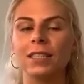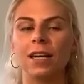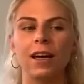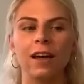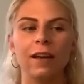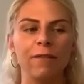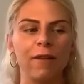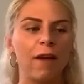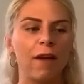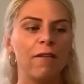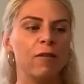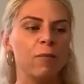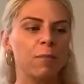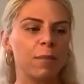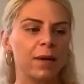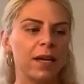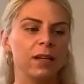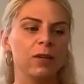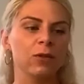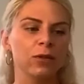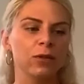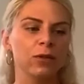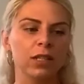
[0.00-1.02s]
I've ever
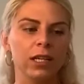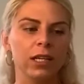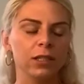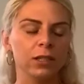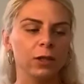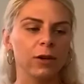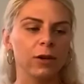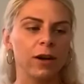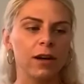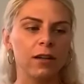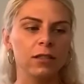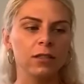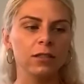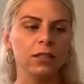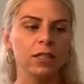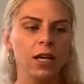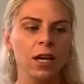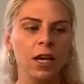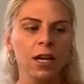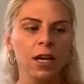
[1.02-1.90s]
been on the Underground.